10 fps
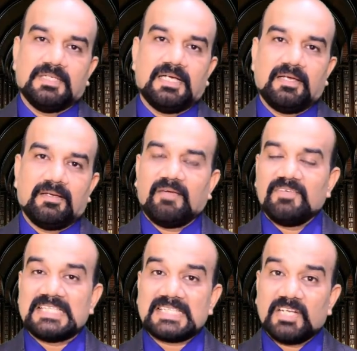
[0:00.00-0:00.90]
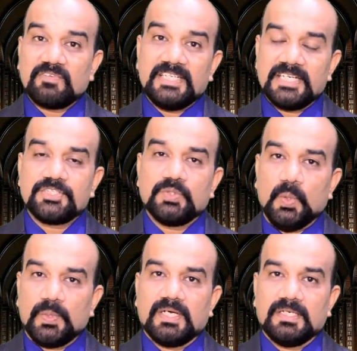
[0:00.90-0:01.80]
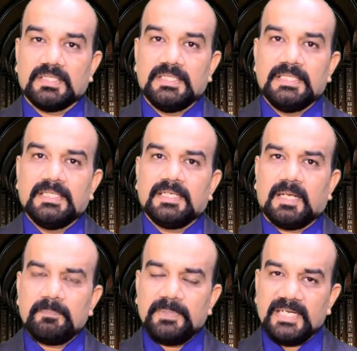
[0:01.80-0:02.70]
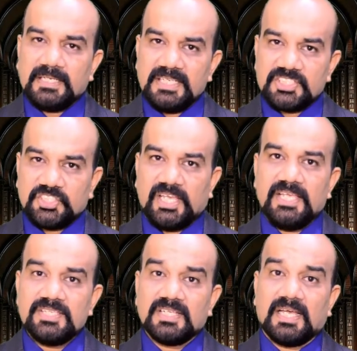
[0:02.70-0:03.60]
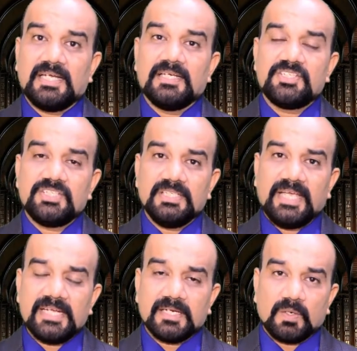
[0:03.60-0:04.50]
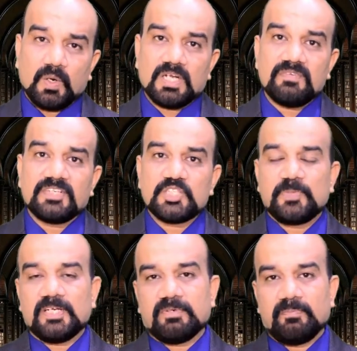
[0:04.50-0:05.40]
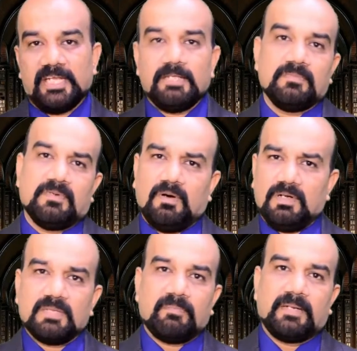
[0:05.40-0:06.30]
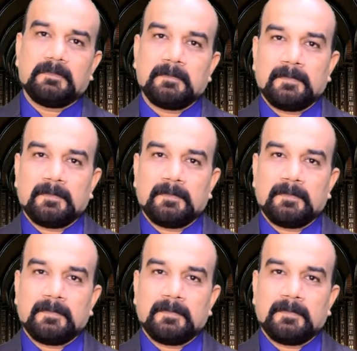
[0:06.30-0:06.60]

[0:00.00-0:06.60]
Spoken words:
having this kind of intention over her, completely changed, and she gained a lot of respect from all the men.